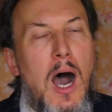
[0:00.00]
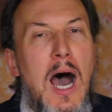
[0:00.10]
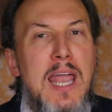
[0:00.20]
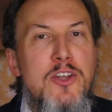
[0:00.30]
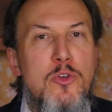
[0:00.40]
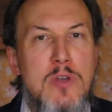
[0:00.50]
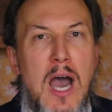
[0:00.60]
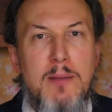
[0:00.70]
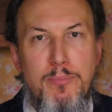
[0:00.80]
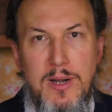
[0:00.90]
I do
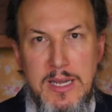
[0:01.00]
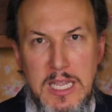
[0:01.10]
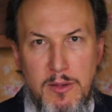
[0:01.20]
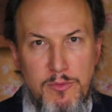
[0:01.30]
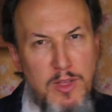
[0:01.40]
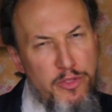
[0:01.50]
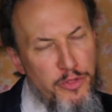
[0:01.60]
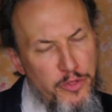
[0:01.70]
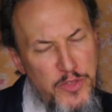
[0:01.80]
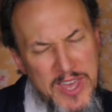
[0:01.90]
not believe that
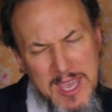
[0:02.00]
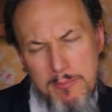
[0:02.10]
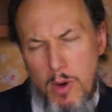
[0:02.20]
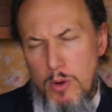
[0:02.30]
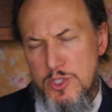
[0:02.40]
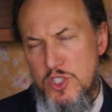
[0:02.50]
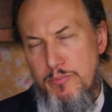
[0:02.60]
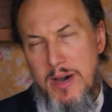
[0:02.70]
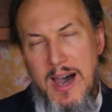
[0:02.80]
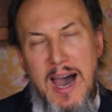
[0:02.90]
the
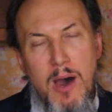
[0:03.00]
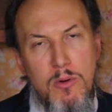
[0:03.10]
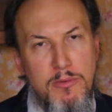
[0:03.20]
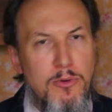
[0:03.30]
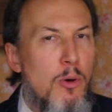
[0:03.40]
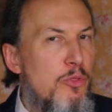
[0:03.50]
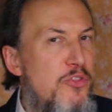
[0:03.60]
most powerful,